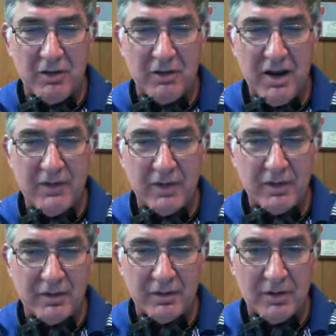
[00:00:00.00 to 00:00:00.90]
have
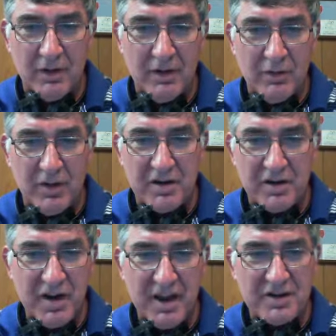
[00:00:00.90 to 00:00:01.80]
what it
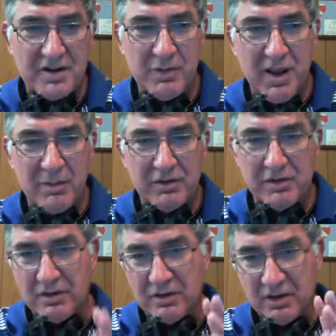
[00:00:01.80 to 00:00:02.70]
takes to be able
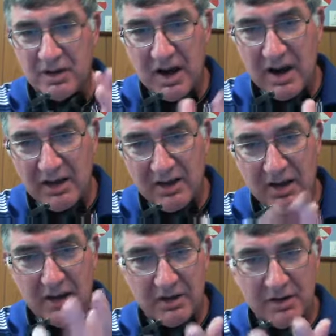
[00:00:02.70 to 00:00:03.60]
to guide
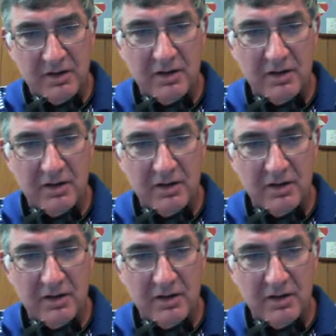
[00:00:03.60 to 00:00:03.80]
that